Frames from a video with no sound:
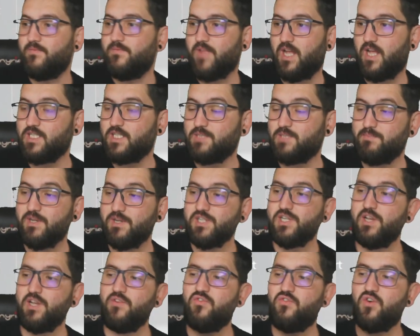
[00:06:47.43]
And
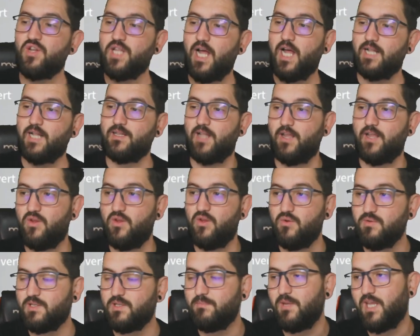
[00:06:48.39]
especially for that, like,
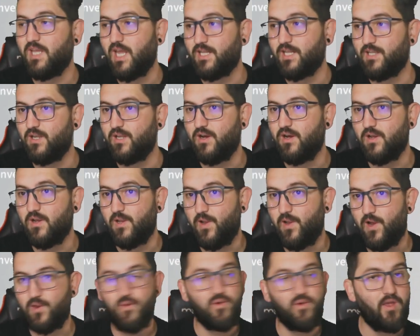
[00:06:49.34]
you would be getting early on,